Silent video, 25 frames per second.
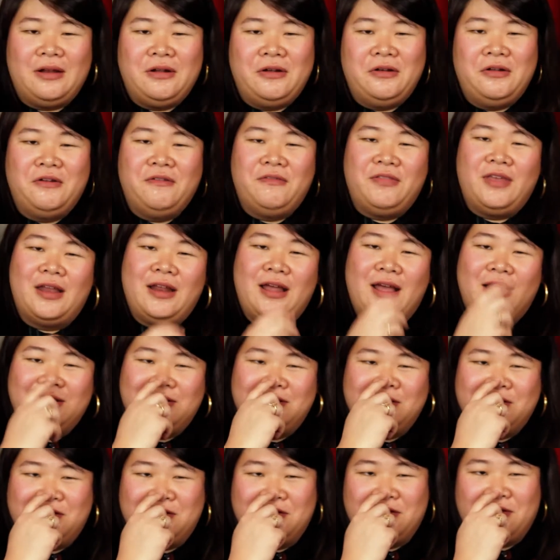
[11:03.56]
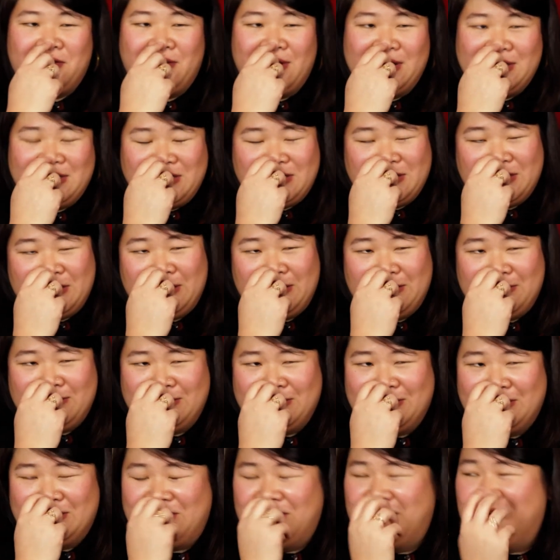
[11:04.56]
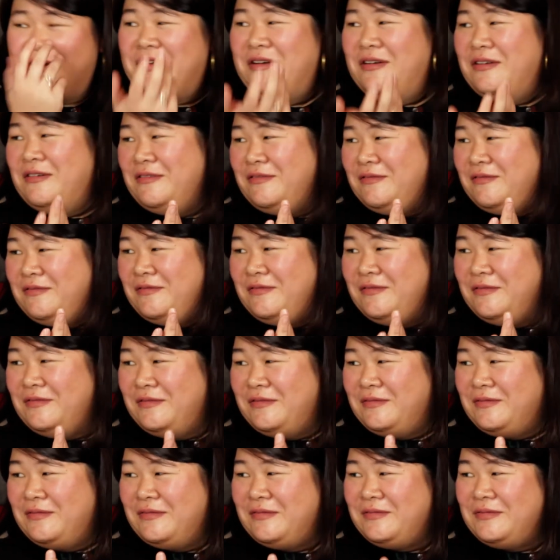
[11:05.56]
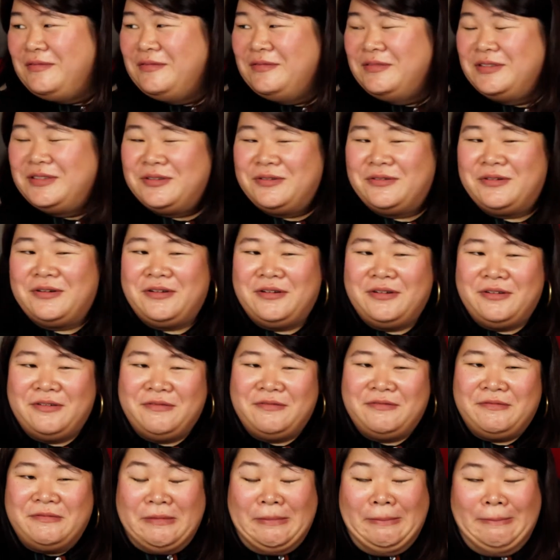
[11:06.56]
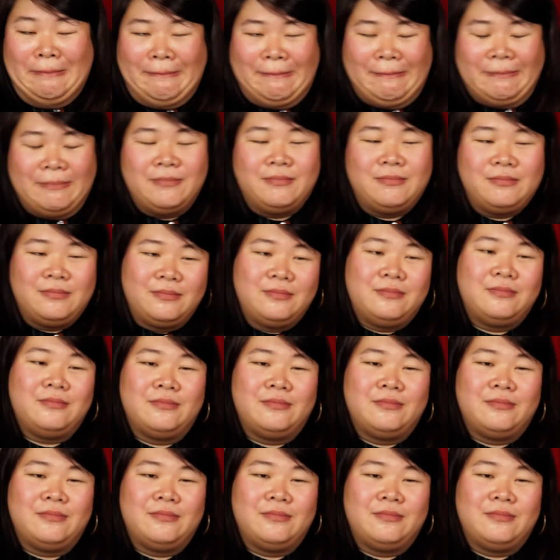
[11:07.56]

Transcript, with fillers: I don't know if that answers your question. Mm -hmm. Sort of. Sort, well, okay. Sort of. Yeah, yeah, yeah.